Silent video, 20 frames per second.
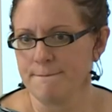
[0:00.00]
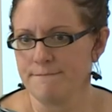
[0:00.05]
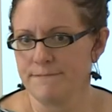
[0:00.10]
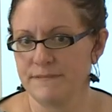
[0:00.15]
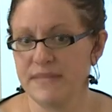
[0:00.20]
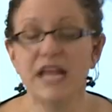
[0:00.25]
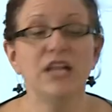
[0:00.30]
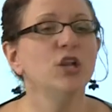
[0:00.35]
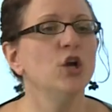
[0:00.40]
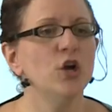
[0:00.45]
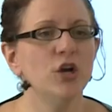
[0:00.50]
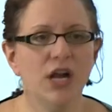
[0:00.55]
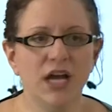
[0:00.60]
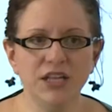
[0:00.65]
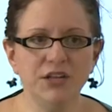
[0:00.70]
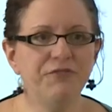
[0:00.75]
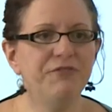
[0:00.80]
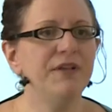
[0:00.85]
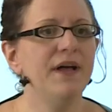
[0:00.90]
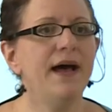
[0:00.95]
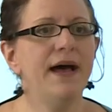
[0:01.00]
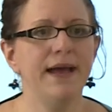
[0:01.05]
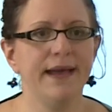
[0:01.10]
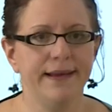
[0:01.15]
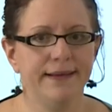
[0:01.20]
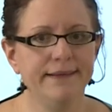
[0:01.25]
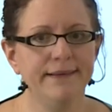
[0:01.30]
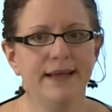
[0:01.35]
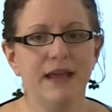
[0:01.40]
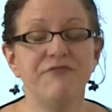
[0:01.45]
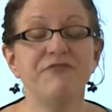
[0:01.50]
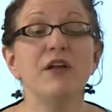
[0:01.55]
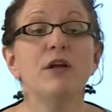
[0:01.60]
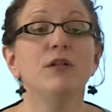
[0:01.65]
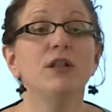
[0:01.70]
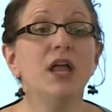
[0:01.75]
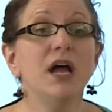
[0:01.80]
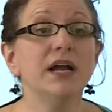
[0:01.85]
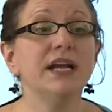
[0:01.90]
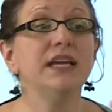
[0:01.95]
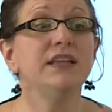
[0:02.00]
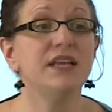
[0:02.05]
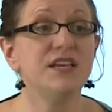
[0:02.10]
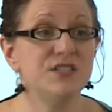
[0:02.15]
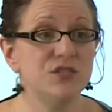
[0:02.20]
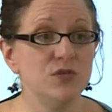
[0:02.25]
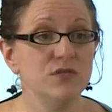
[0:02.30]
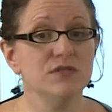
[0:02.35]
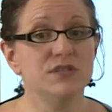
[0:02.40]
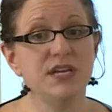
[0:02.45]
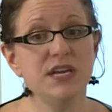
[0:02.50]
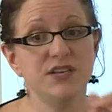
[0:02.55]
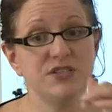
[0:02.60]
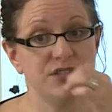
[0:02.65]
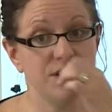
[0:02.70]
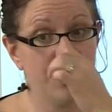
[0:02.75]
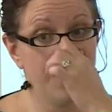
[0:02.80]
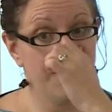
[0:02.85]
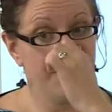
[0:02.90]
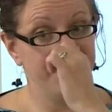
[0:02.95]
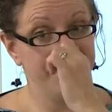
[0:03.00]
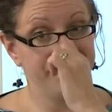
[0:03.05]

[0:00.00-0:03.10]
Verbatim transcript: They learn on the fly. If they're lucky, they student teach there.